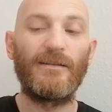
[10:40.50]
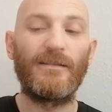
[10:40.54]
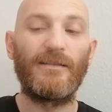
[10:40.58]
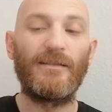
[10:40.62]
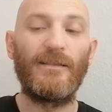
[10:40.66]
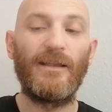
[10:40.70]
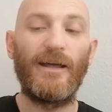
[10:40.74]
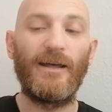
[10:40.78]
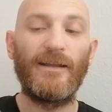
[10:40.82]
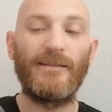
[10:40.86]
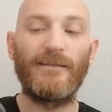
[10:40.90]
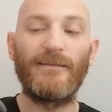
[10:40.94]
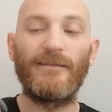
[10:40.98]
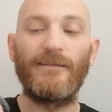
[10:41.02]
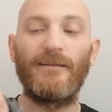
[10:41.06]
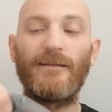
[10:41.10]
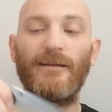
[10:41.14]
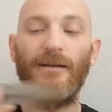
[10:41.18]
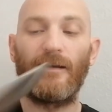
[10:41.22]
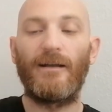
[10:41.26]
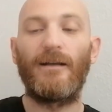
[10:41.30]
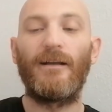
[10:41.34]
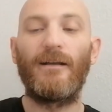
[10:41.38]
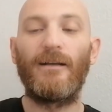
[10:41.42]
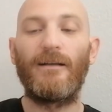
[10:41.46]
that
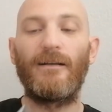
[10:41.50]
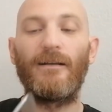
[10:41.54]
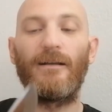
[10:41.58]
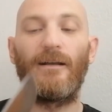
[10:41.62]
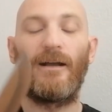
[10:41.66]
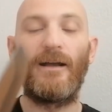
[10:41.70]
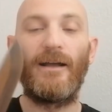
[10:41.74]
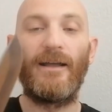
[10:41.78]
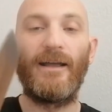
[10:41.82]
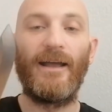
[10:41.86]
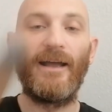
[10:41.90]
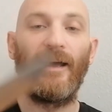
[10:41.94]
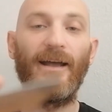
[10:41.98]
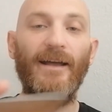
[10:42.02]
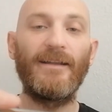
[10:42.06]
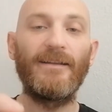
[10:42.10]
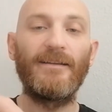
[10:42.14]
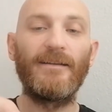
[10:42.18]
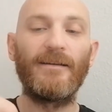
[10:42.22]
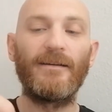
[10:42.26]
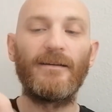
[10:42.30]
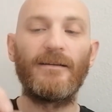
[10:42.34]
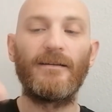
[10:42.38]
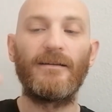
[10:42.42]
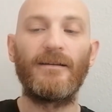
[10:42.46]
I
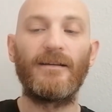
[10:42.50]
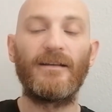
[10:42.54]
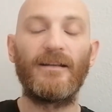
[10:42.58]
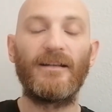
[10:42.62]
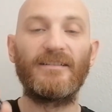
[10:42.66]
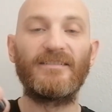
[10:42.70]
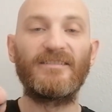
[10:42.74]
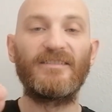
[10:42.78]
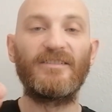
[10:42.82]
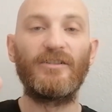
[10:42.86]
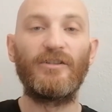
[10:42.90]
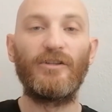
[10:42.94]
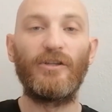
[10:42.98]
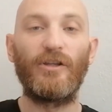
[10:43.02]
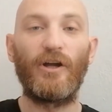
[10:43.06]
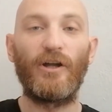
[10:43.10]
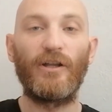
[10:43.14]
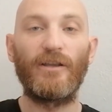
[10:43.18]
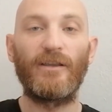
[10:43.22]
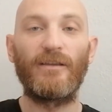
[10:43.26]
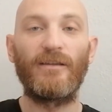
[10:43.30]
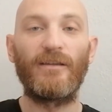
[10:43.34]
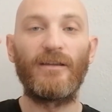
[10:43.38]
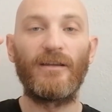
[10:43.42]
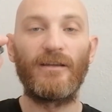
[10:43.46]
had, it's
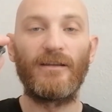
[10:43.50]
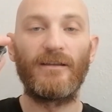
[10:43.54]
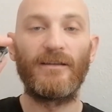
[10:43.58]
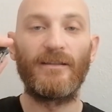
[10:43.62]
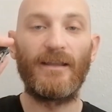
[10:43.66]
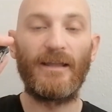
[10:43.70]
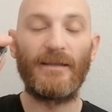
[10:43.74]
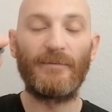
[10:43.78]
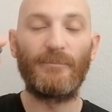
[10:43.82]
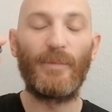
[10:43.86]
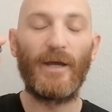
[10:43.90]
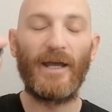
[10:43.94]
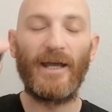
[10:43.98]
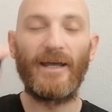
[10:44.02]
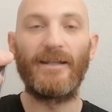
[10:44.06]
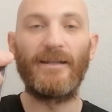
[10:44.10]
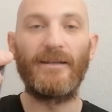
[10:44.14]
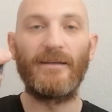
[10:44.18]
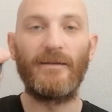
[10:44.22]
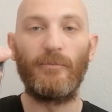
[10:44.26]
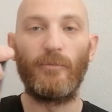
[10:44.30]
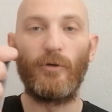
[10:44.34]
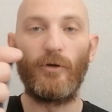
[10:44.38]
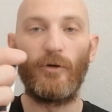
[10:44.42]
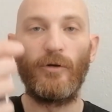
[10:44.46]
not that bad
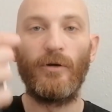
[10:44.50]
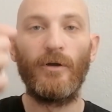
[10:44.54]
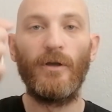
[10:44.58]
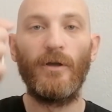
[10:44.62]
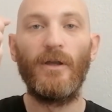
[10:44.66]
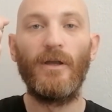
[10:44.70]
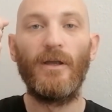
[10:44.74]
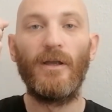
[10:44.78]
anymore.